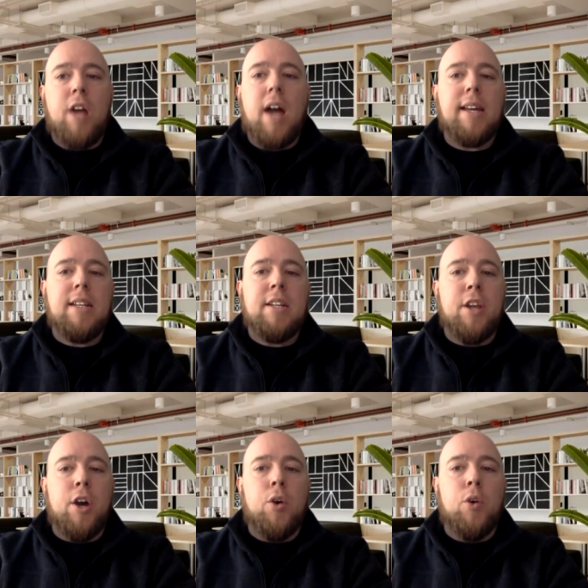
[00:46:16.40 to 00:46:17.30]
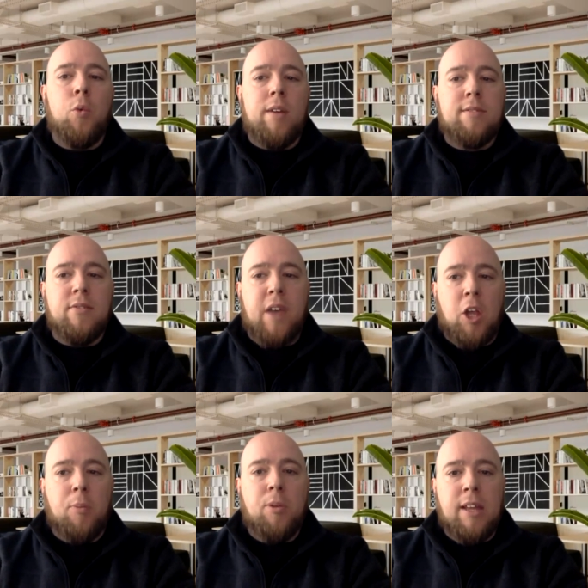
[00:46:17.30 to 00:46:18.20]
You're not going to know what's
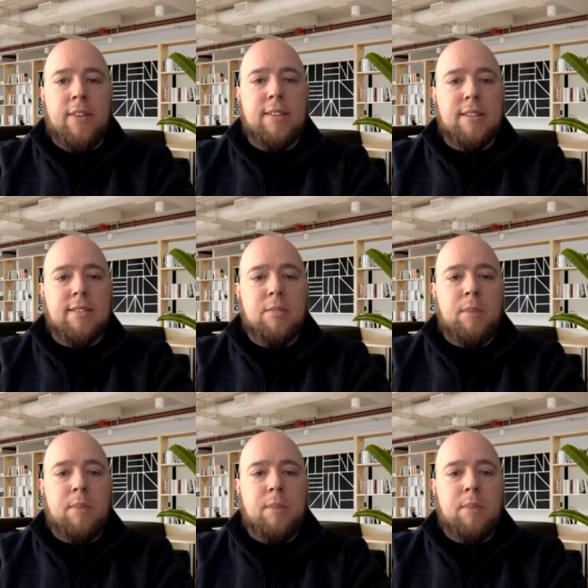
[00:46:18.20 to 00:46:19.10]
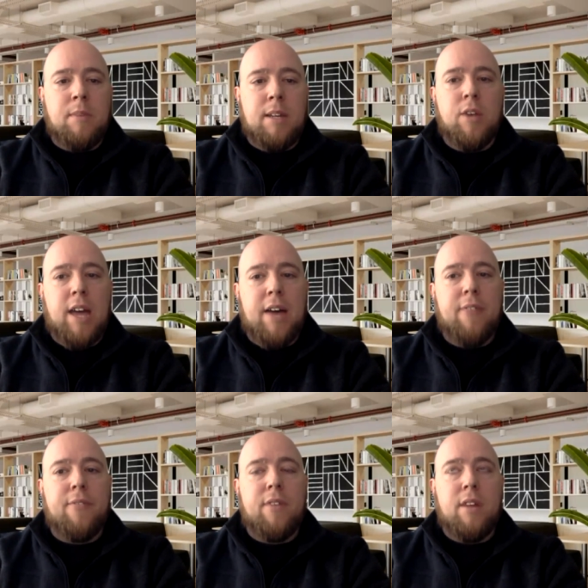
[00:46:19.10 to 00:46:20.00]
available in the system
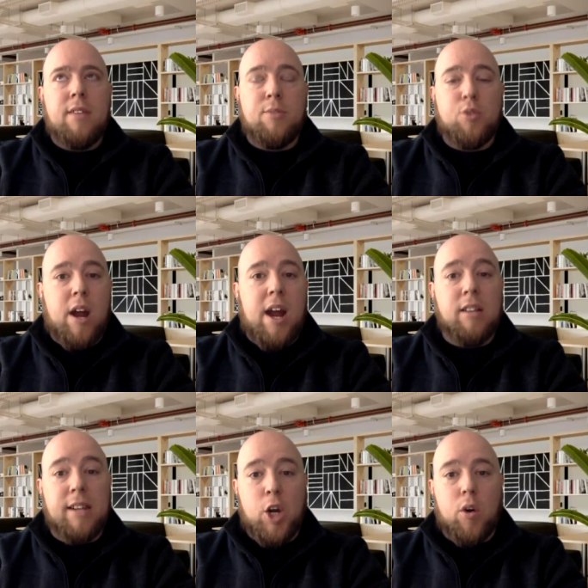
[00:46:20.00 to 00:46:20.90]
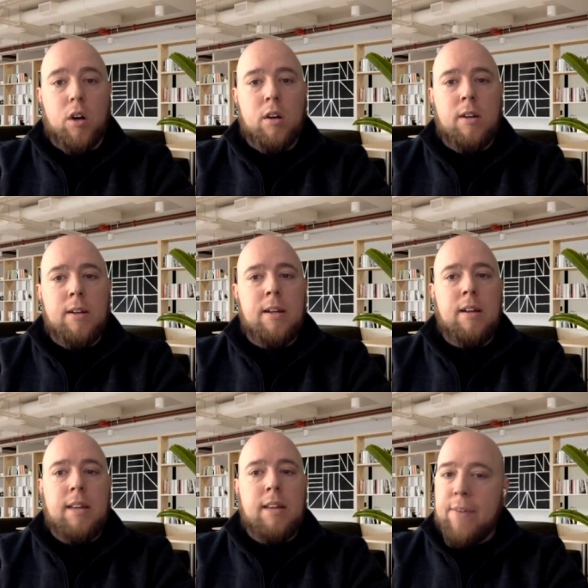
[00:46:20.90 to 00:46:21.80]
until you have some trial and
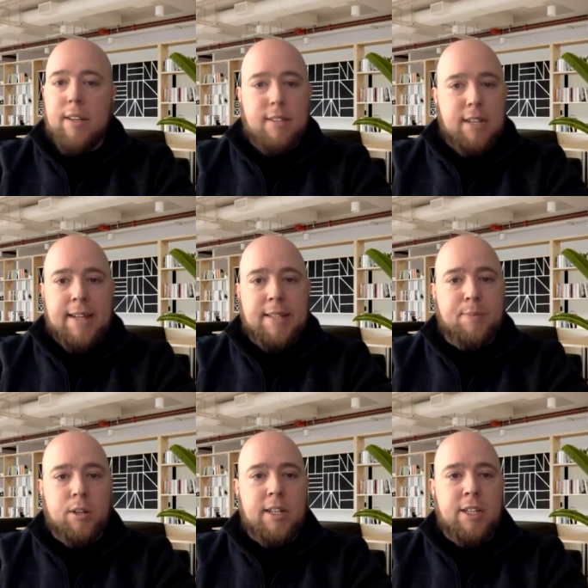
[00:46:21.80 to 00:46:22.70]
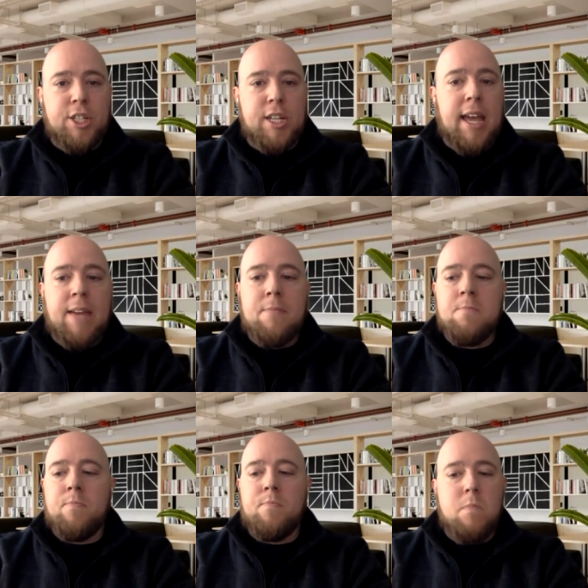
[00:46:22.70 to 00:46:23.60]
error. Even as an expert in
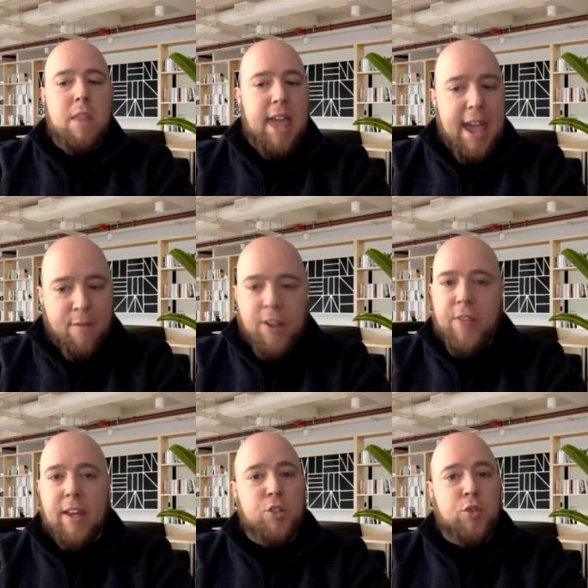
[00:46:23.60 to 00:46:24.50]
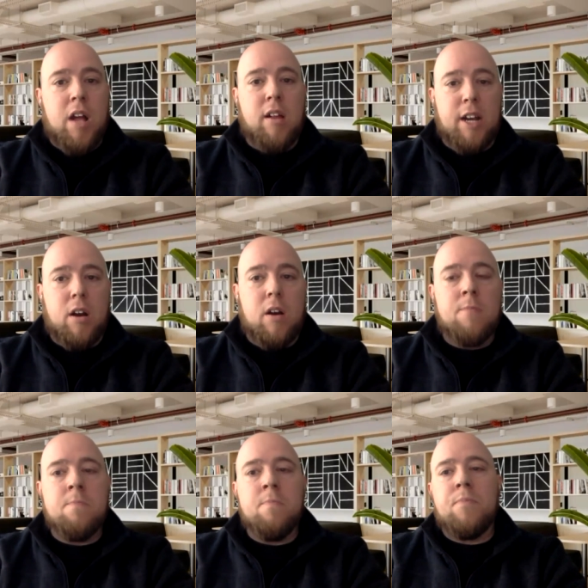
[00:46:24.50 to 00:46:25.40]
GA, everything is trial and
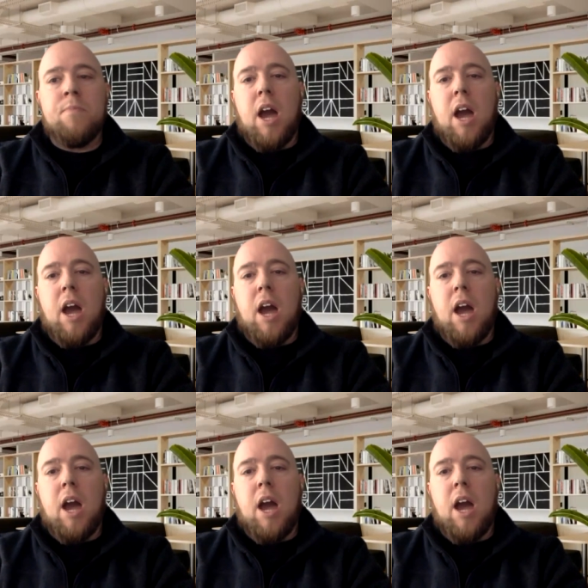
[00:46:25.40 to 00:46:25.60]
error.